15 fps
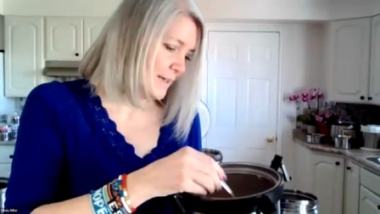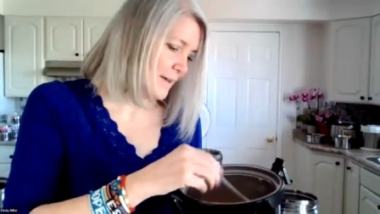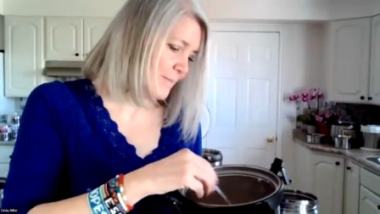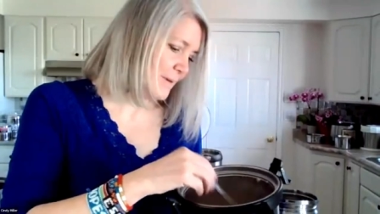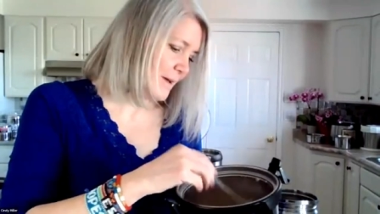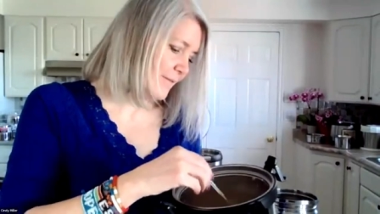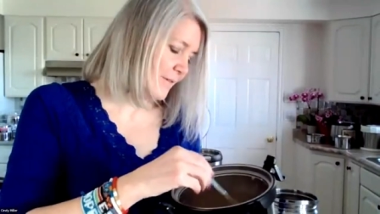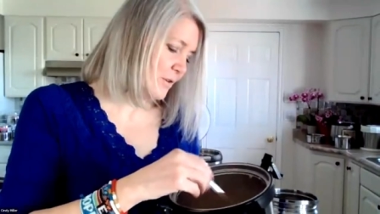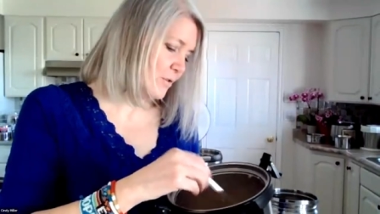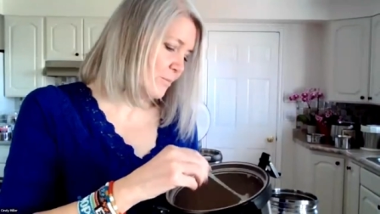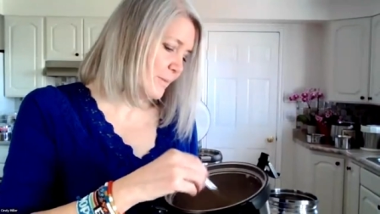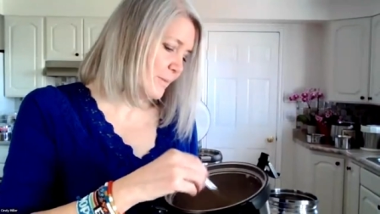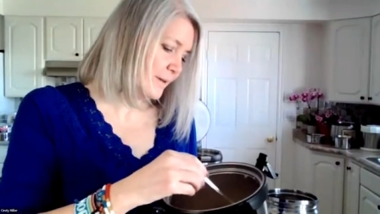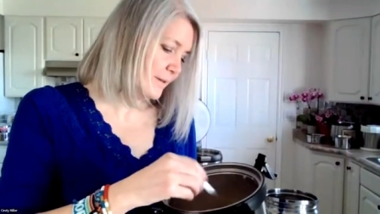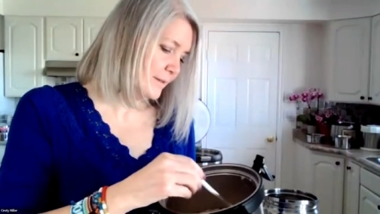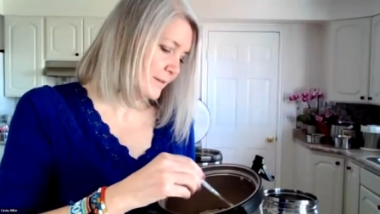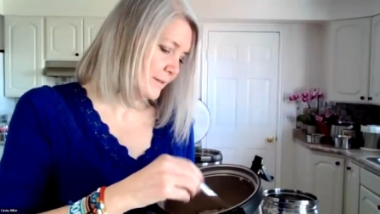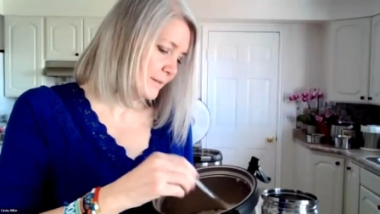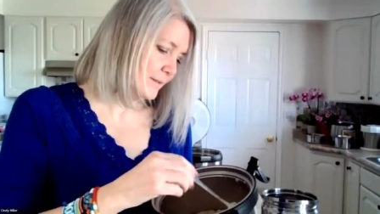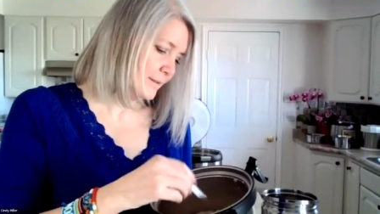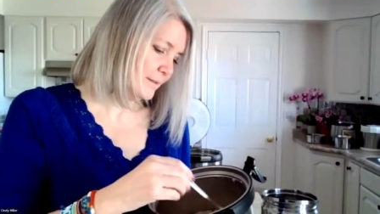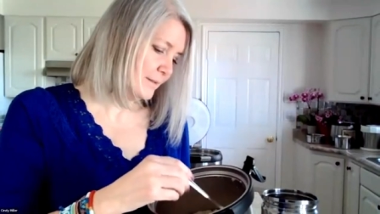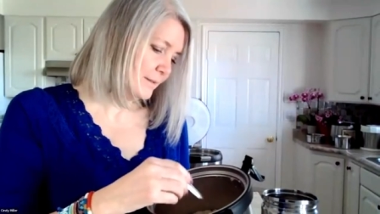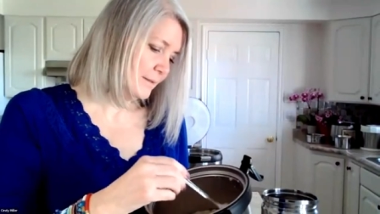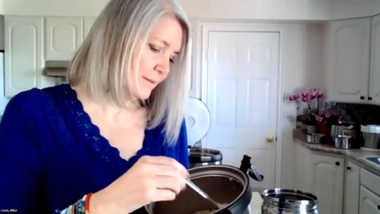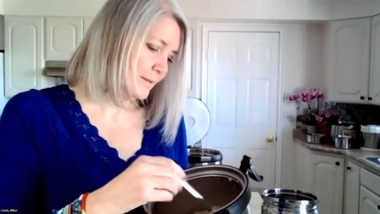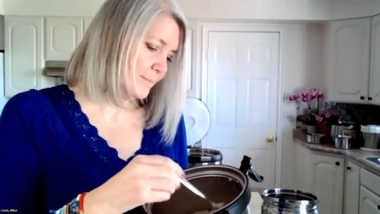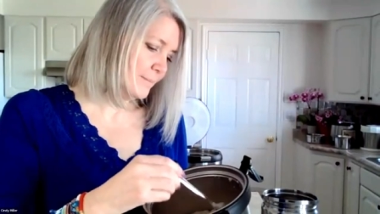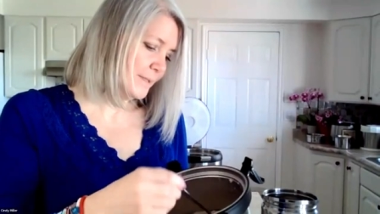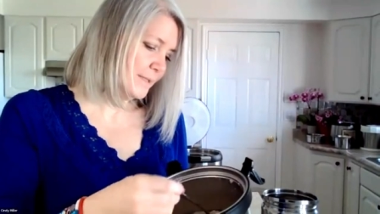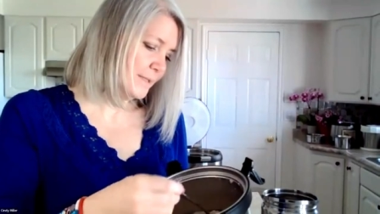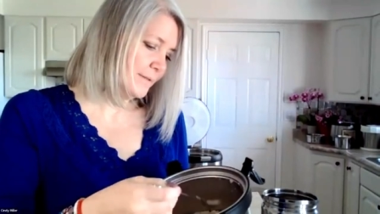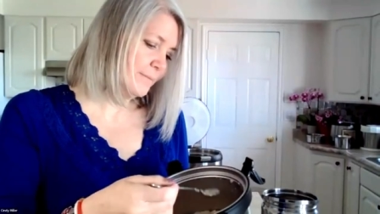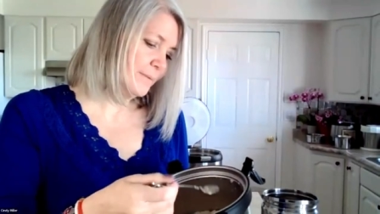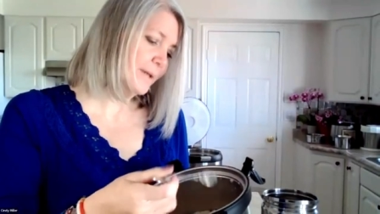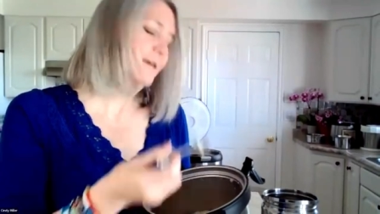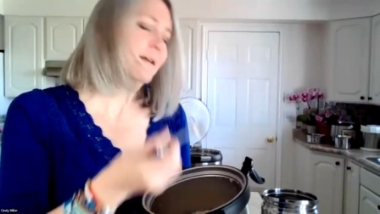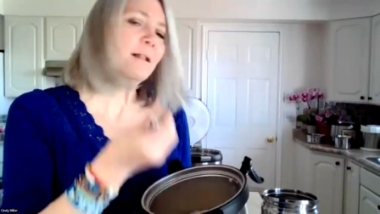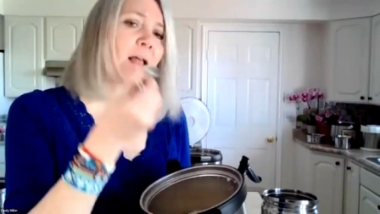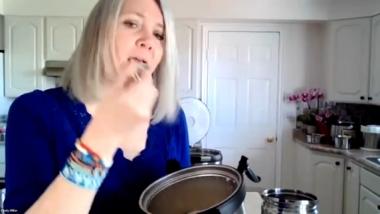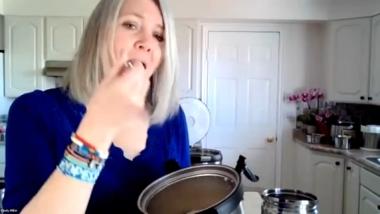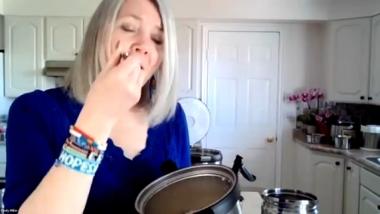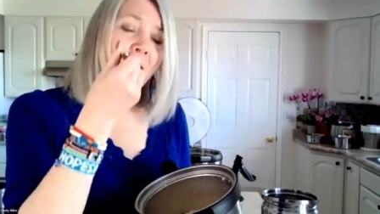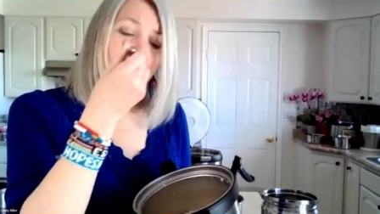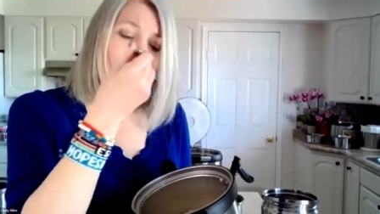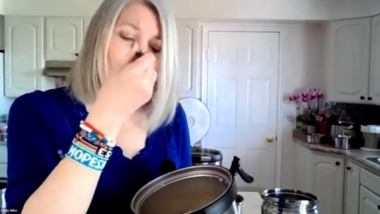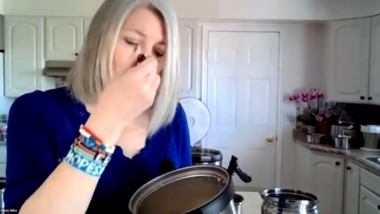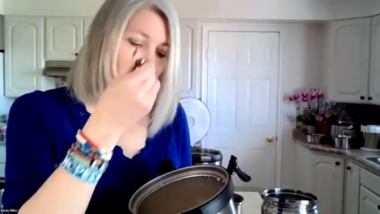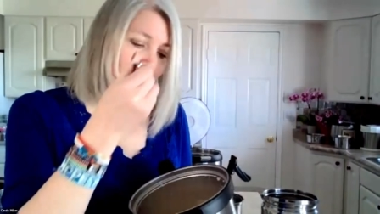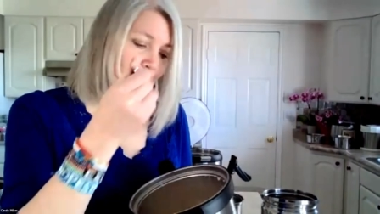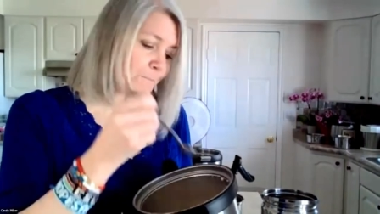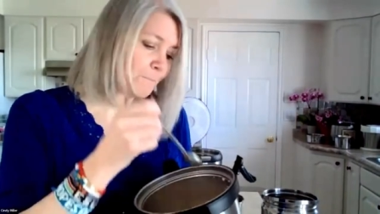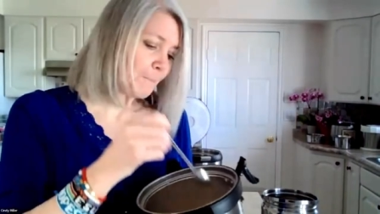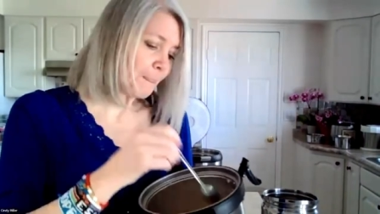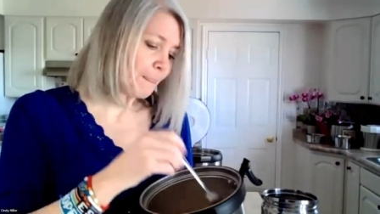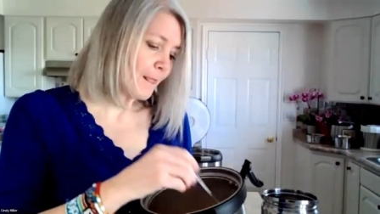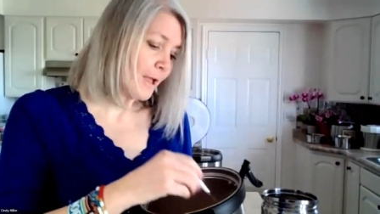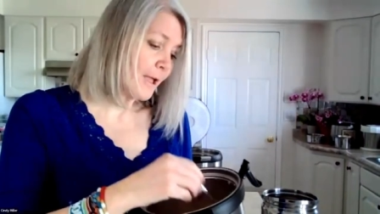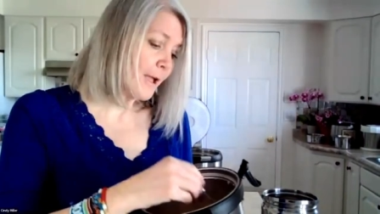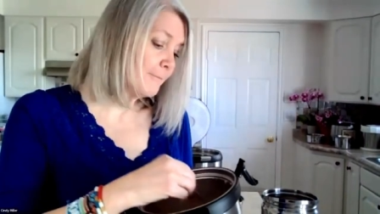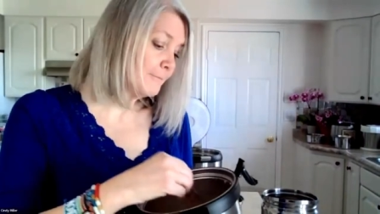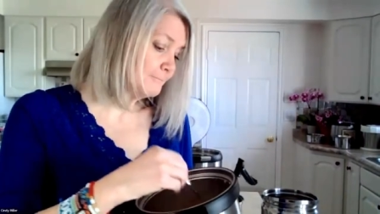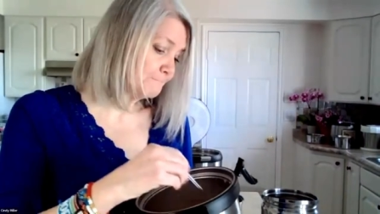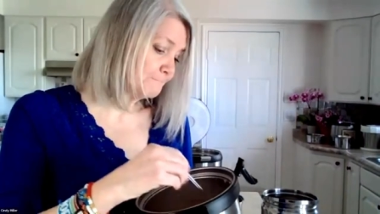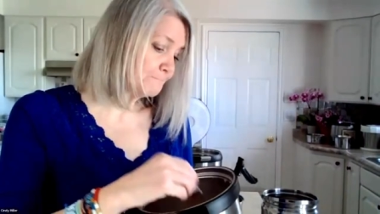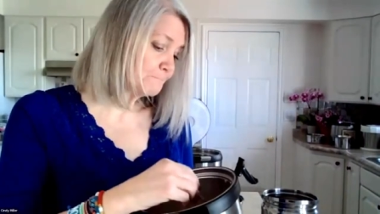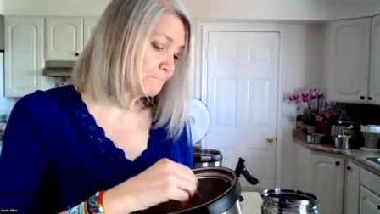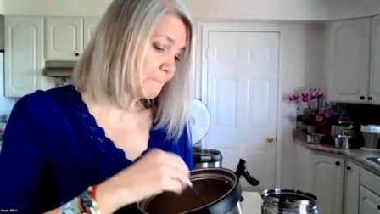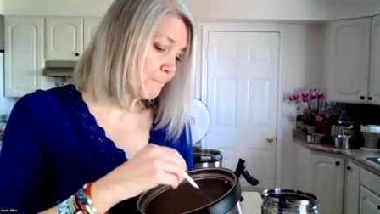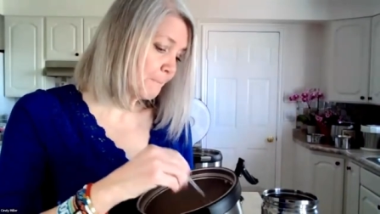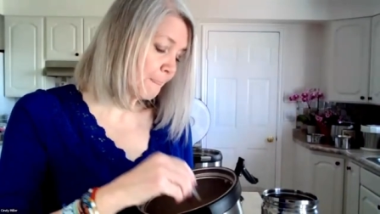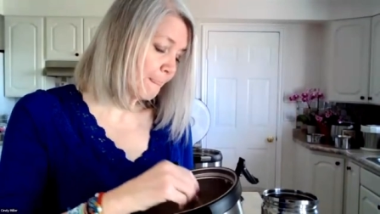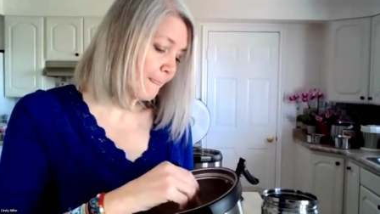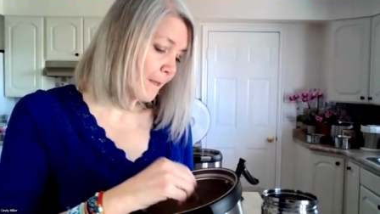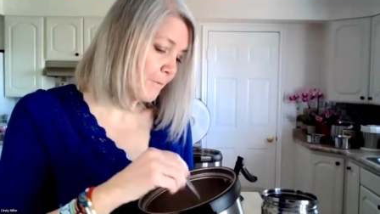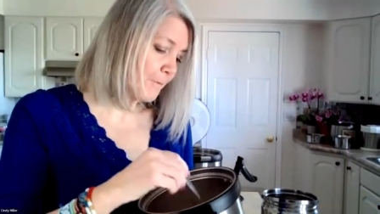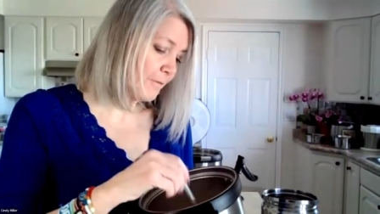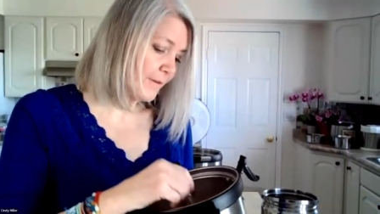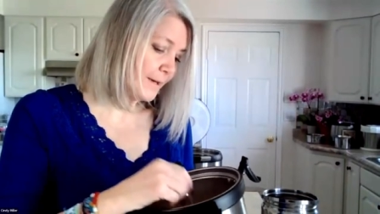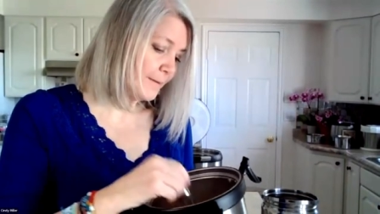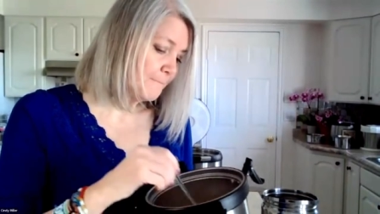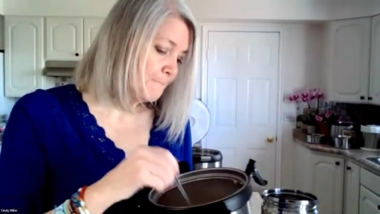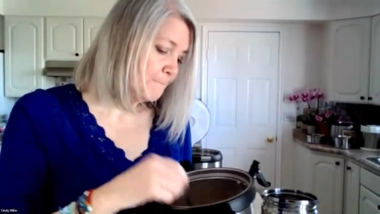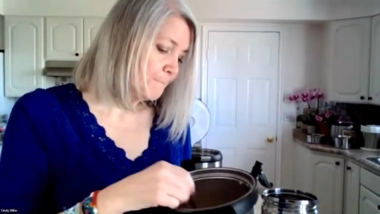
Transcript: I'm having oatmeal. Let me see if my, yeah, perfect.